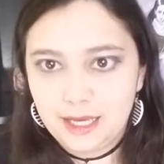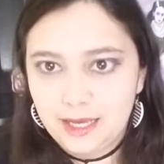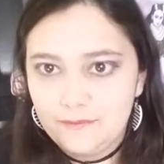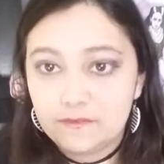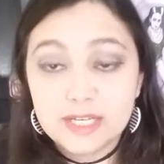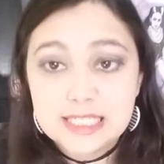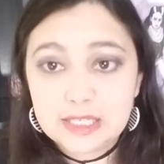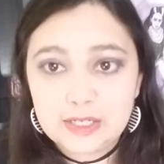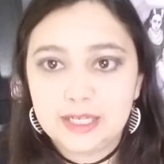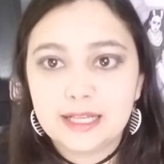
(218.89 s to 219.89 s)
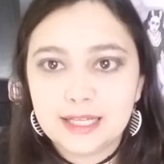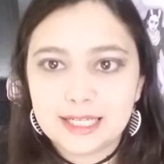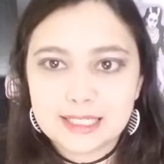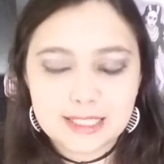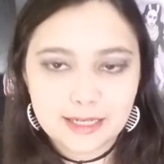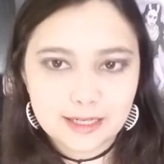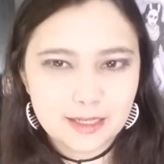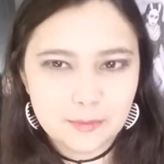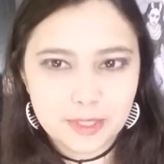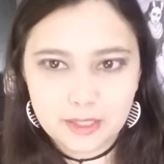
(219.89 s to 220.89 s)
and fuzzy looking, like it's not going
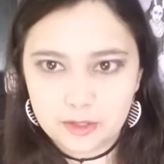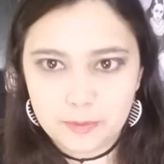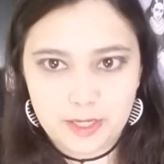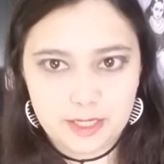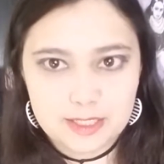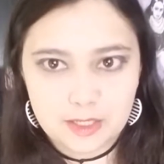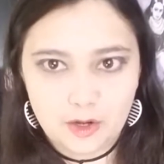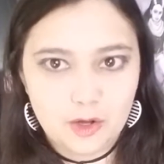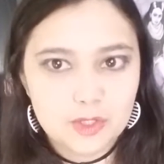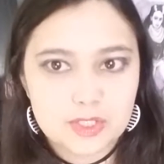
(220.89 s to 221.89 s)
to be a good product at all.